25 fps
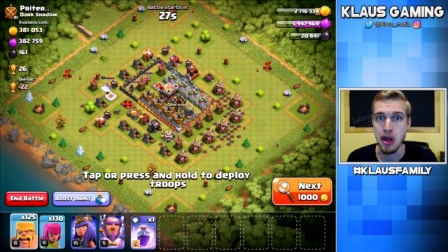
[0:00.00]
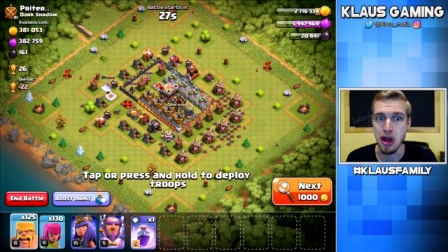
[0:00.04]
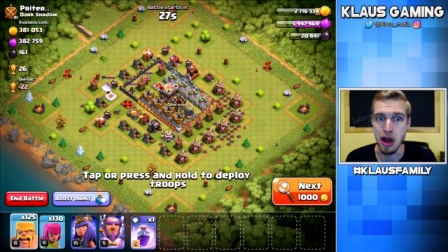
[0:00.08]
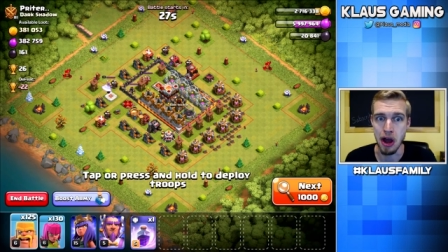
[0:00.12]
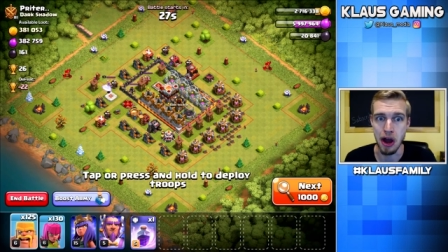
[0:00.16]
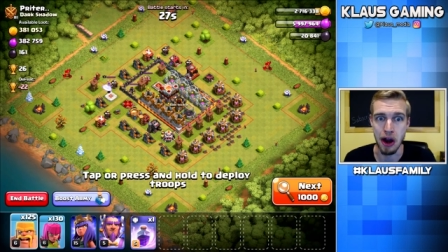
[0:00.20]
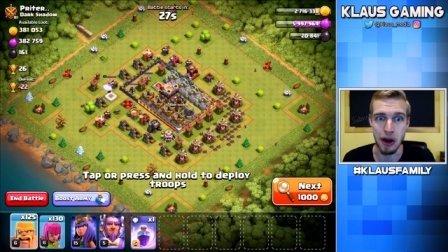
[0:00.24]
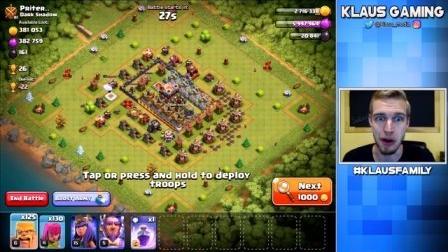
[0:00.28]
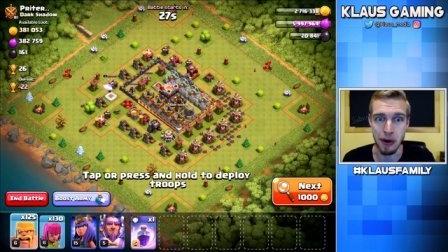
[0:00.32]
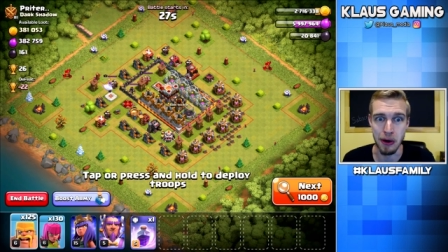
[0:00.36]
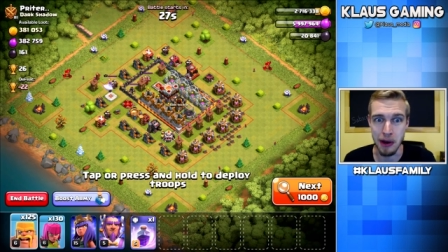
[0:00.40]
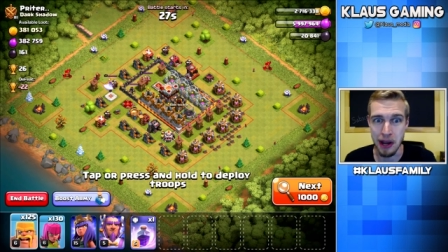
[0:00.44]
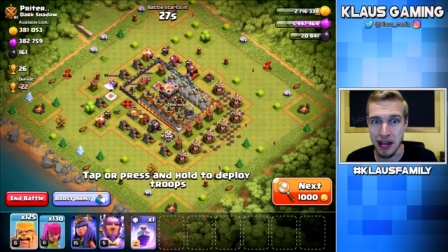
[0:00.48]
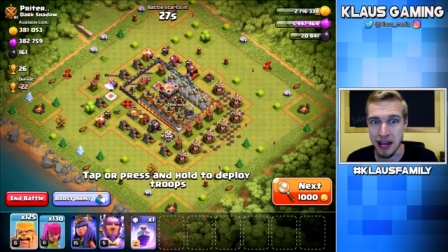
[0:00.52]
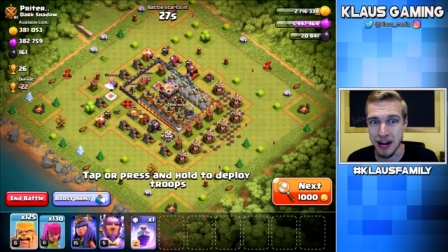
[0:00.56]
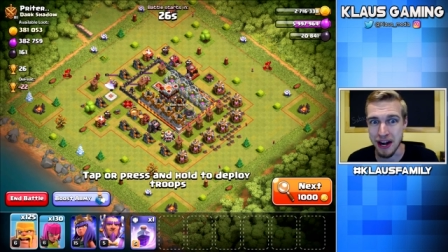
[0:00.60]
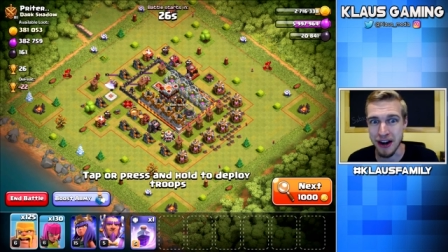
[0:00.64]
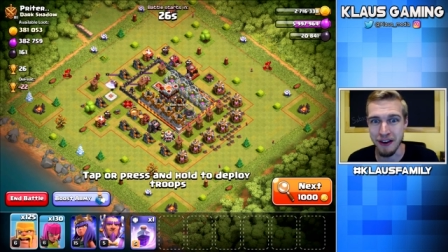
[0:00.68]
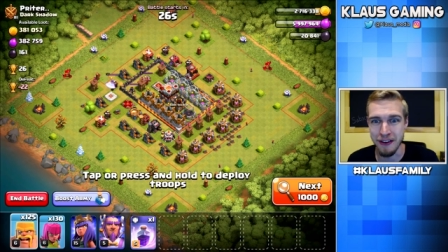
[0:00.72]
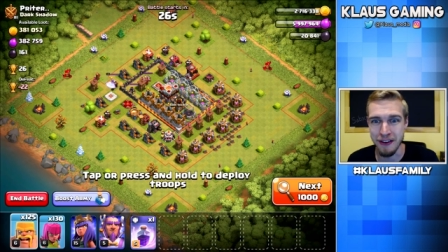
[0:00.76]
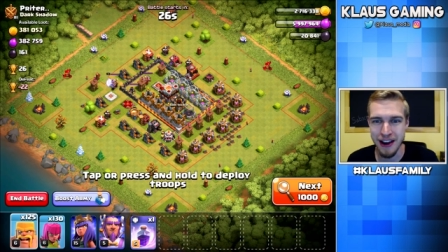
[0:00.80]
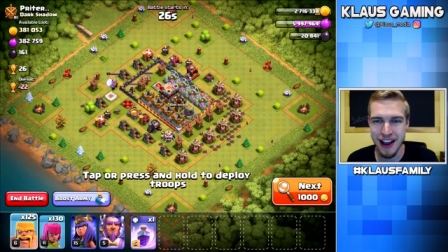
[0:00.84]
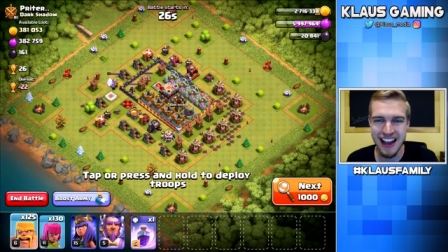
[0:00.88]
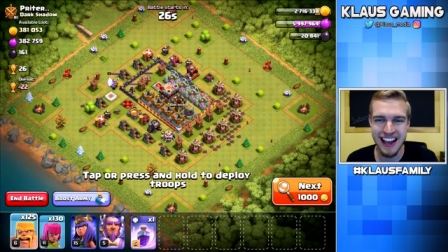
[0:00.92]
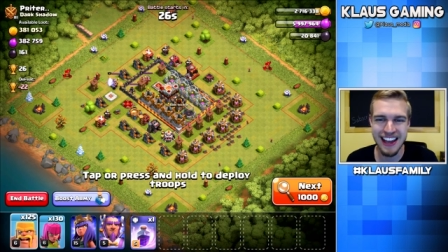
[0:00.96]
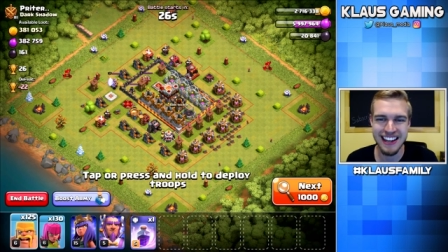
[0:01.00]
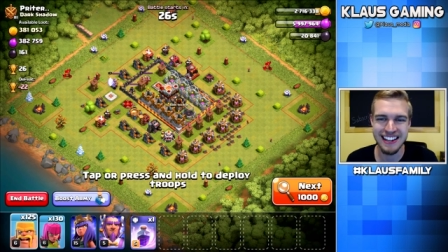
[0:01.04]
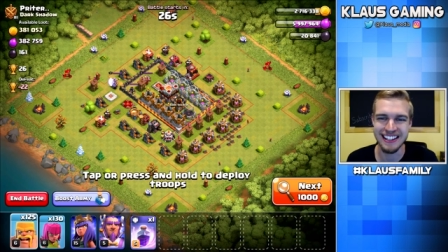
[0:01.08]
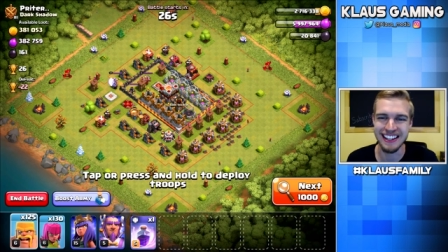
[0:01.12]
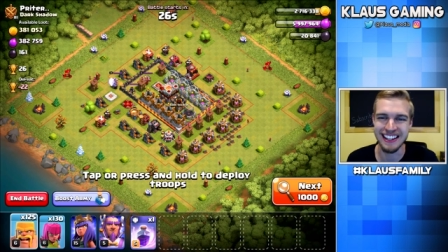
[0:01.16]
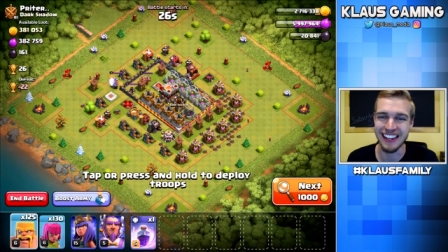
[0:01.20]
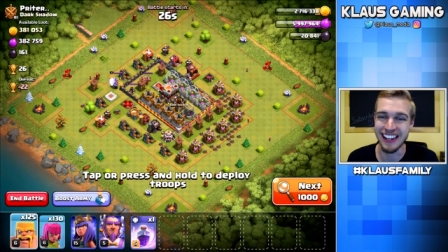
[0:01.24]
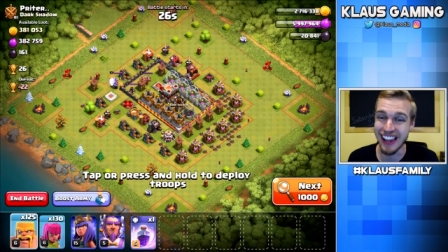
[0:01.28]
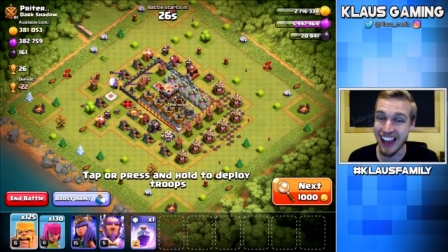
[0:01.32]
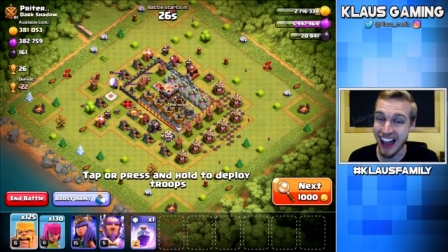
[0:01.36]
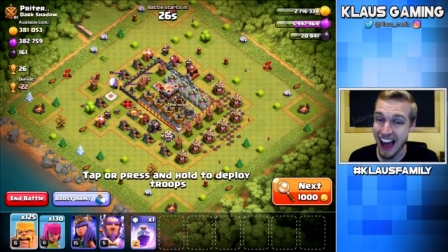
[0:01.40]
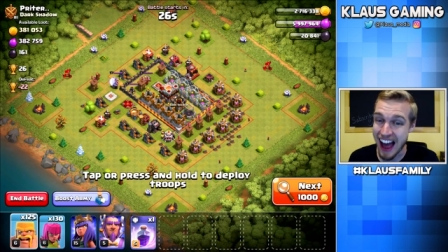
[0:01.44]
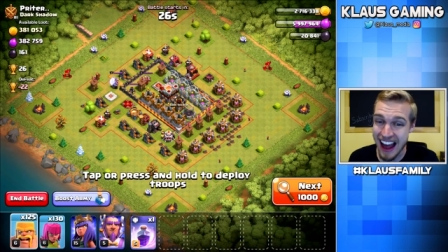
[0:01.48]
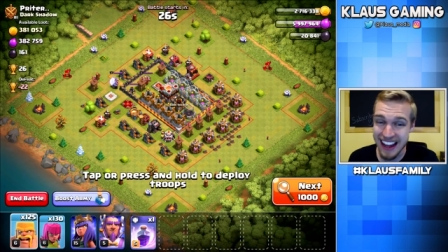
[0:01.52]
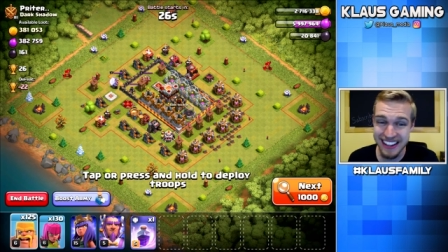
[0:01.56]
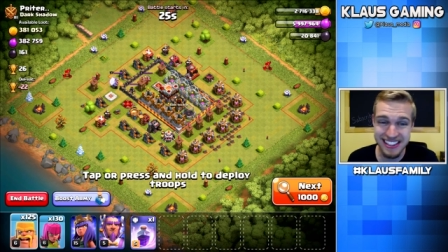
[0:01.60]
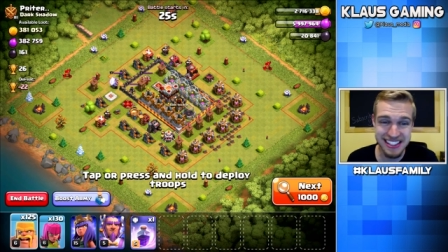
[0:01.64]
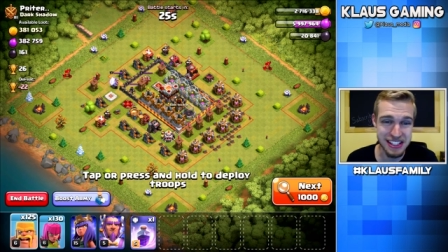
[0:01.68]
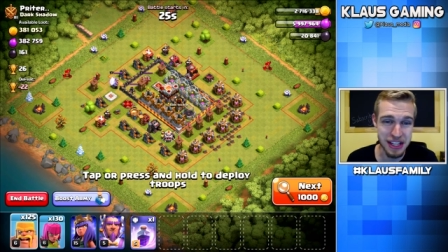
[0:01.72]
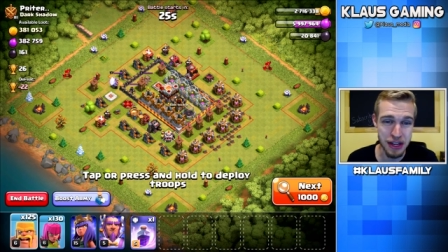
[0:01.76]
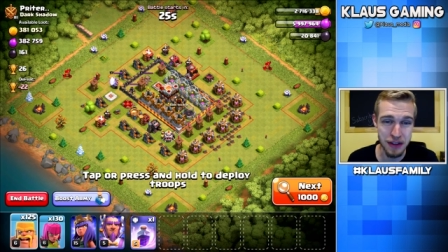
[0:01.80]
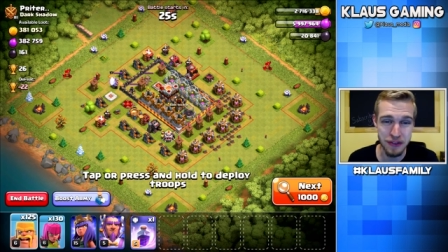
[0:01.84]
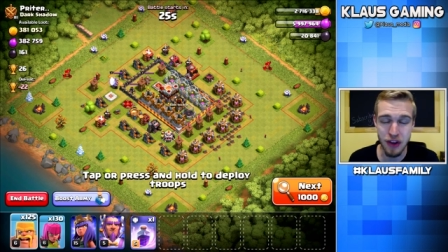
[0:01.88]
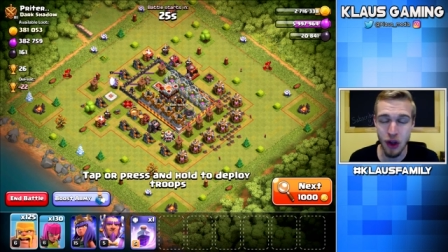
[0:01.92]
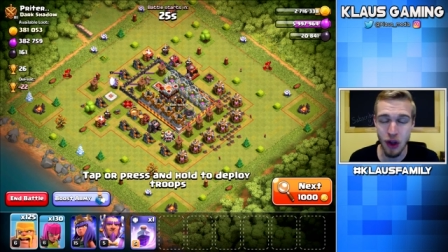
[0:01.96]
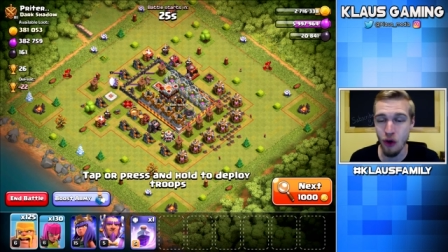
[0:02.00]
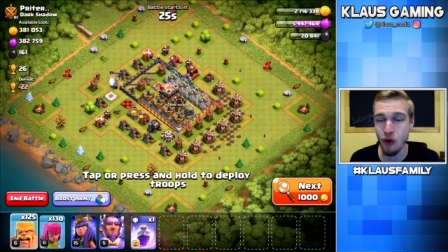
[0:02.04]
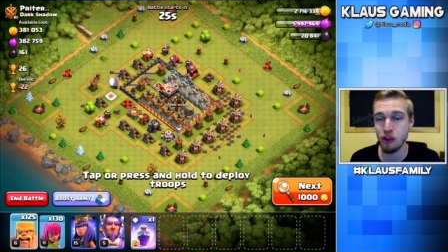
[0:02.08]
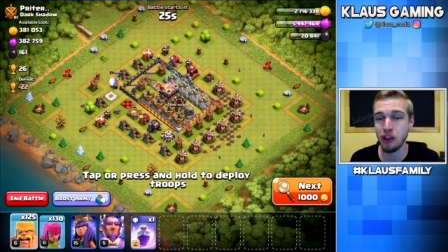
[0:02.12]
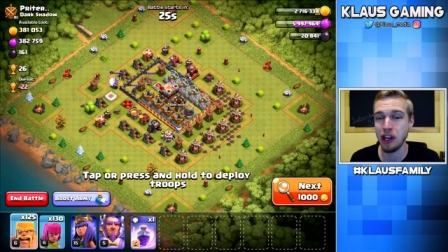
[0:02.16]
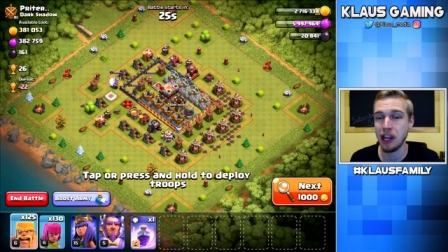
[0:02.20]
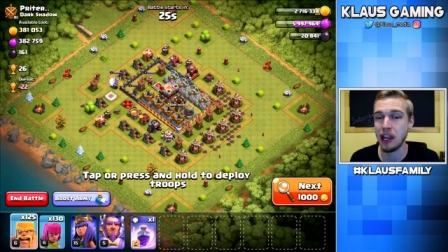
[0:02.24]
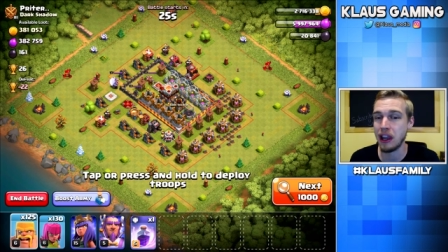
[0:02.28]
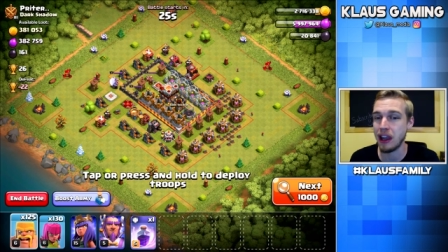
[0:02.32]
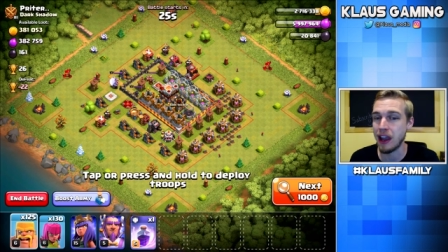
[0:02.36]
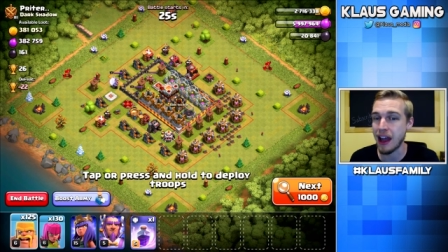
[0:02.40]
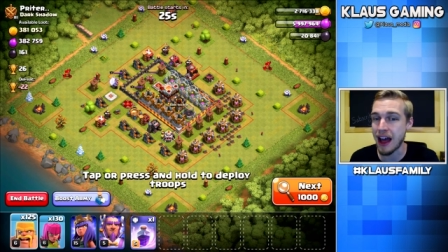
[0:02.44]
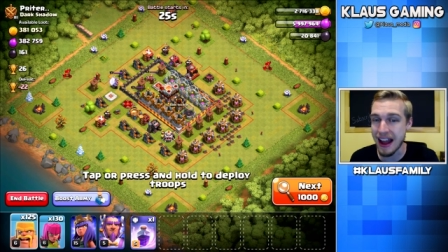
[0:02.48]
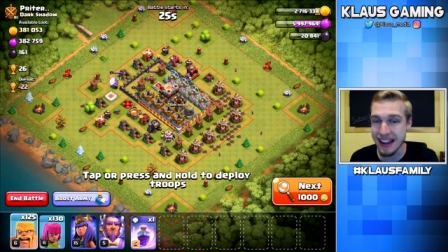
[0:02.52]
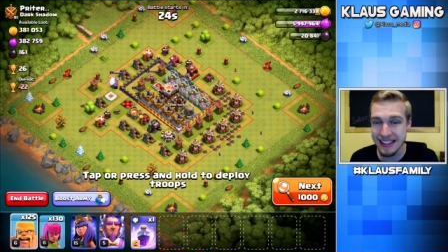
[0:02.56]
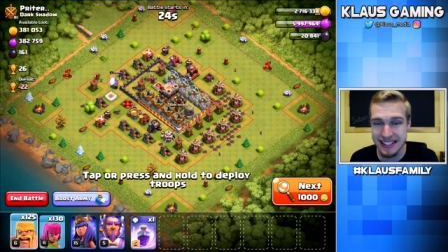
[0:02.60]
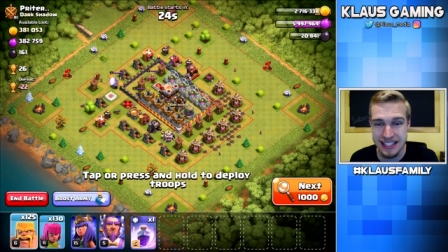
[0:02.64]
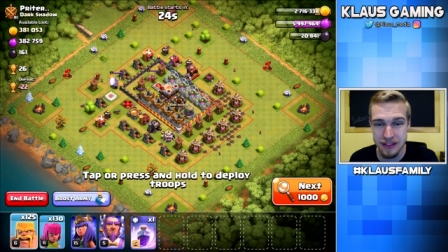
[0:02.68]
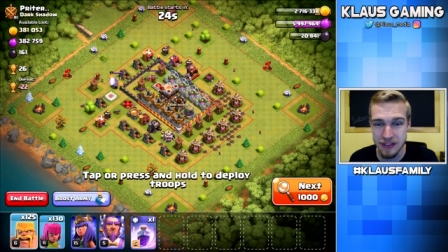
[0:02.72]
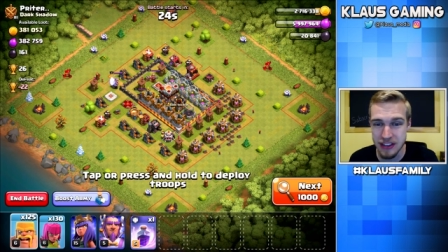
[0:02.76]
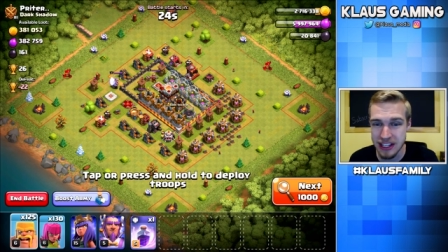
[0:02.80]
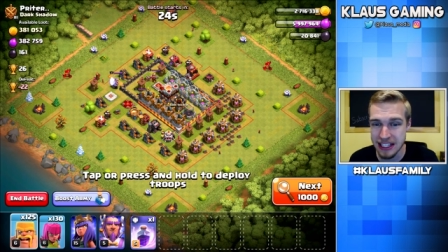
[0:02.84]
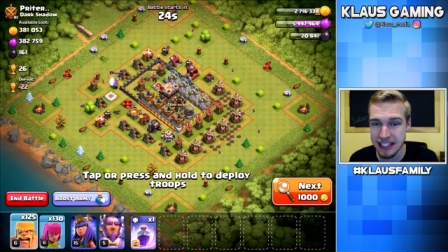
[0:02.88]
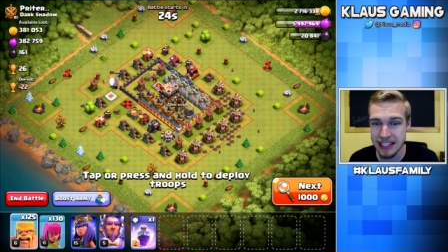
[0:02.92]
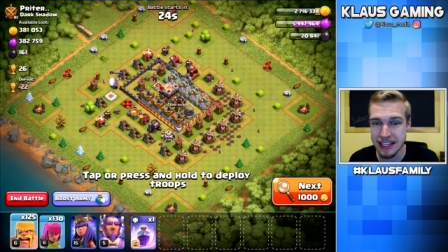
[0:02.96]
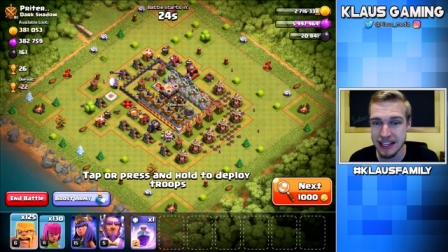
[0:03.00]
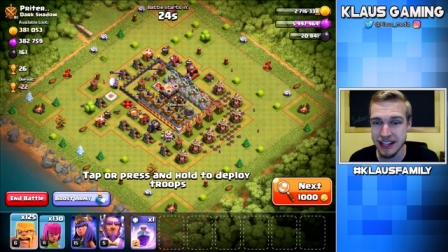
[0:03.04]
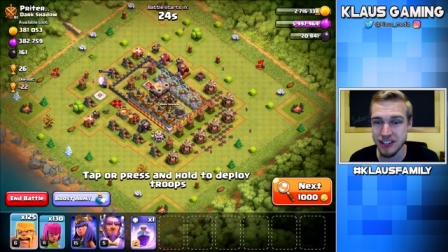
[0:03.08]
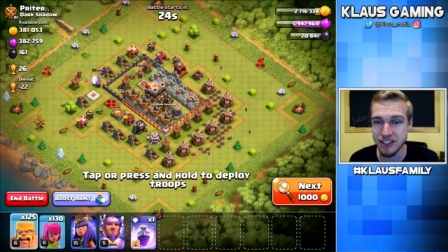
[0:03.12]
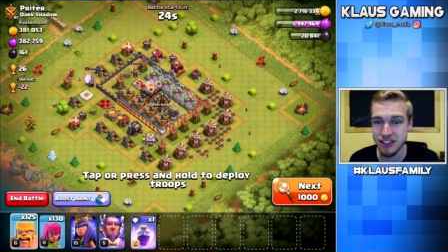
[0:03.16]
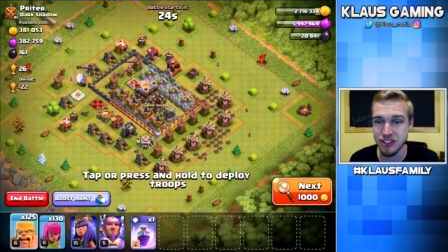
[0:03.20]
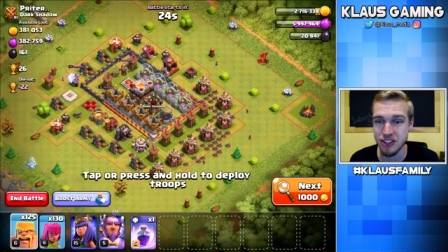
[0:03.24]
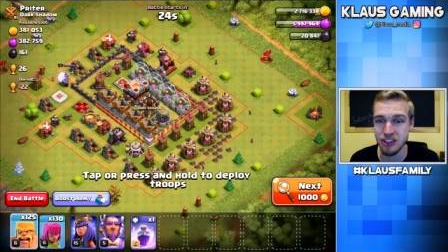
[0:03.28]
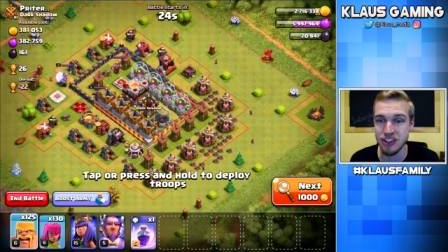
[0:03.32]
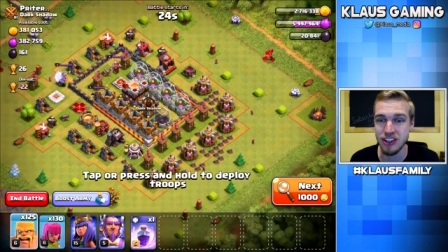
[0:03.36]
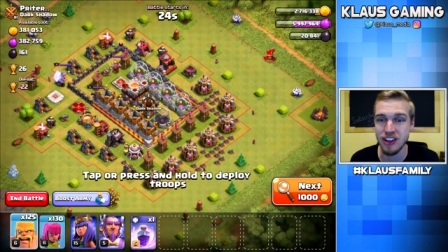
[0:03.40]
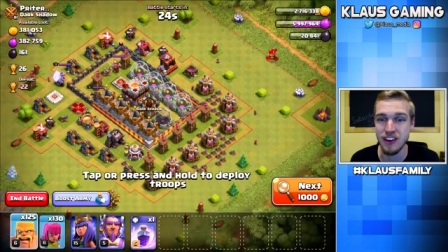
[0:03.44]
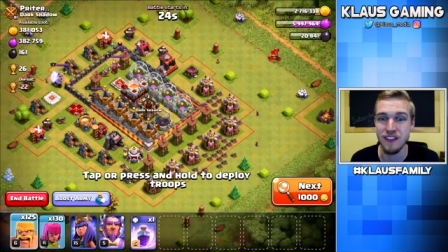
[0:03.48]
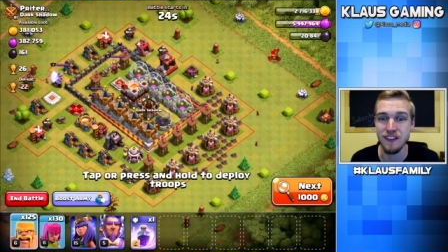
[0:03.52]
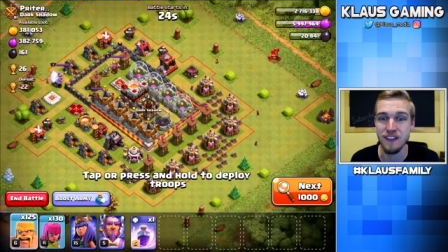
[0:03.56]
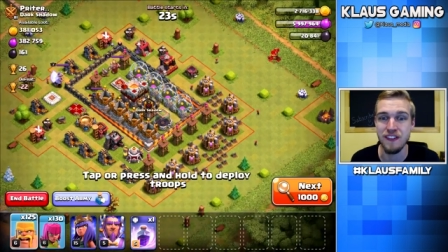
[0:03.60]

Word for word: All right, all right. Lots of gold, lots of elixir,